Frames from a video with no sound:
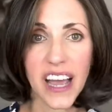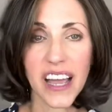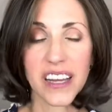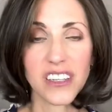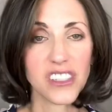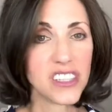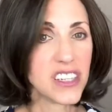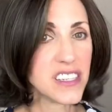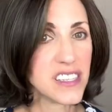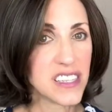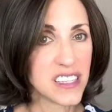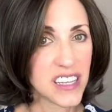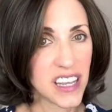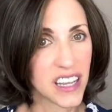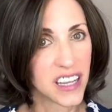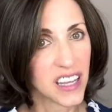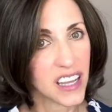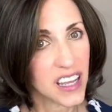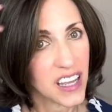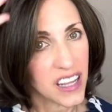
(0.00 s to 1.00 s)
I just
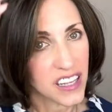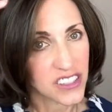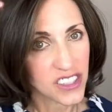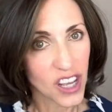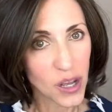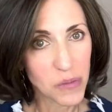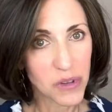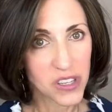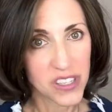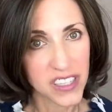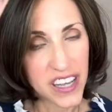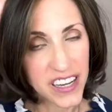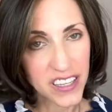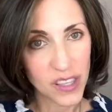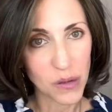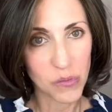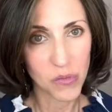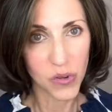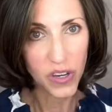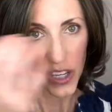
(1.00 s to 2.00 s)
think it's almost like
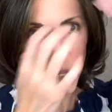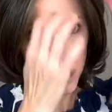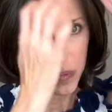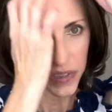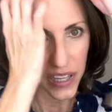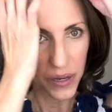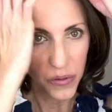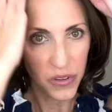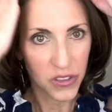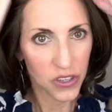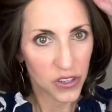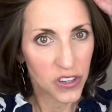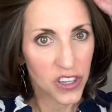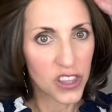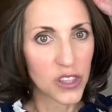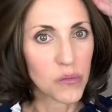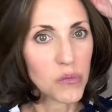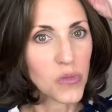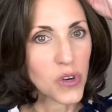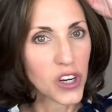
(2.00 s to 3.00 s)
the more you play with her
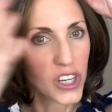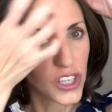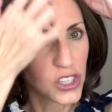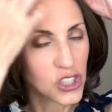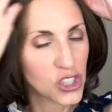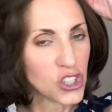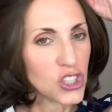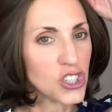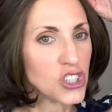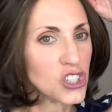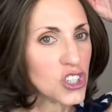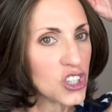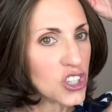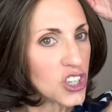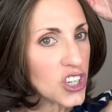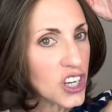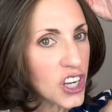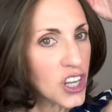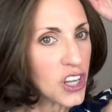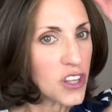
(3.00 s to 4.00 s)
and the more you zhuzh
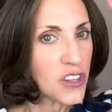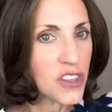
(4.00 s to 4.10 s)
her,